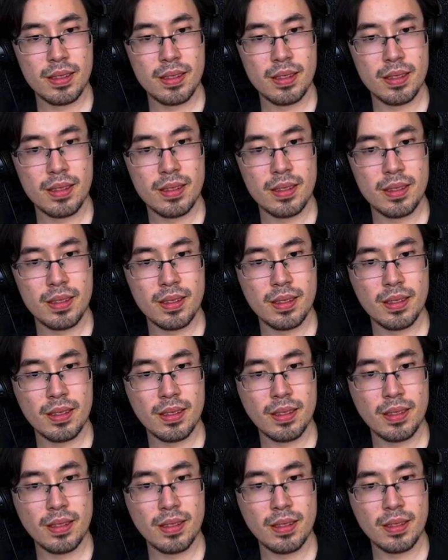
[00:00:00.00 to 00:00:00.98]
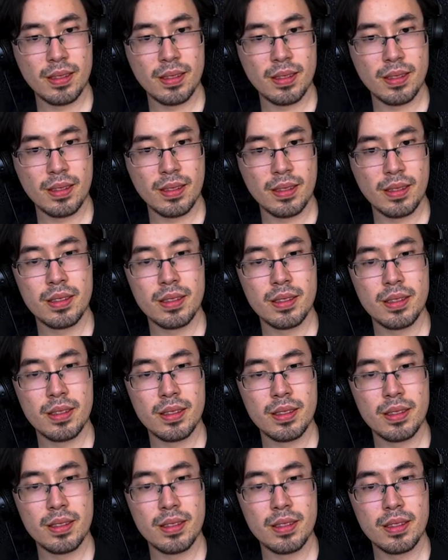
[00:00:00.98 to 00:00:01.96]

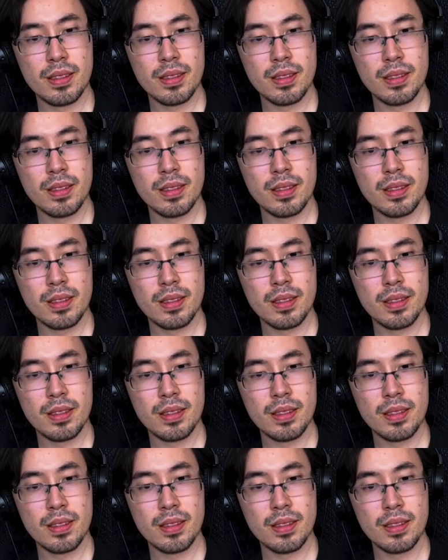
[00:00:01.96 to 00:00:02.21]
(silent)